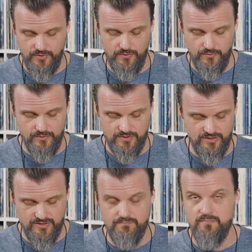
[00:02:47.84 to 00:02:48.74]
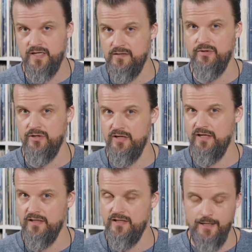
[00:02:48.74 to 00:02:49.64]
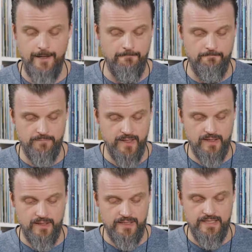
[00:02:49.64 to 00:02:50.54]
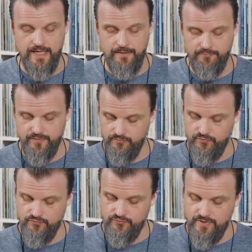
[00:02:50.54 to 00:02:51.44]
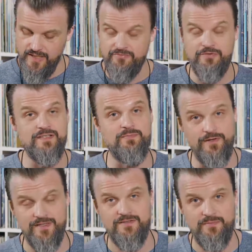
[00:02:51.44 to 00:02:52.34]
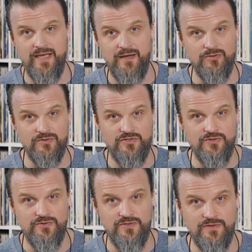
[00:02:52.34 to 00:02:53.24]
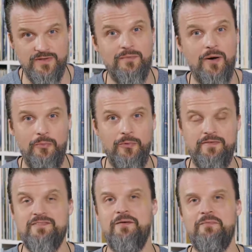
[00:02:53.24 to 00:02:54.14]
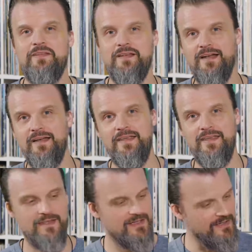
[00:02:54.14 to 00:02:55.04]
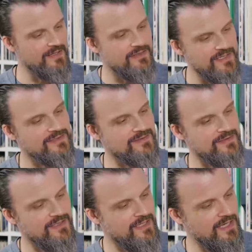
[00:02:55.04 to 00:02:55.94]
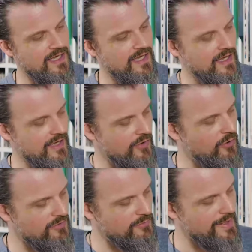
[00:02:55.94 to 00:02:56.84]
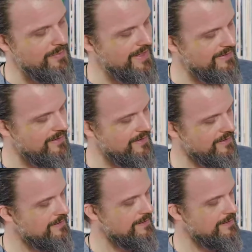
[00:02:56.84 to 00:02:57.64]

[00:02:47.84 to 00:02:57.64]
was just mind-boggling. Really free spirits to be able to come up with something like this all the way back then.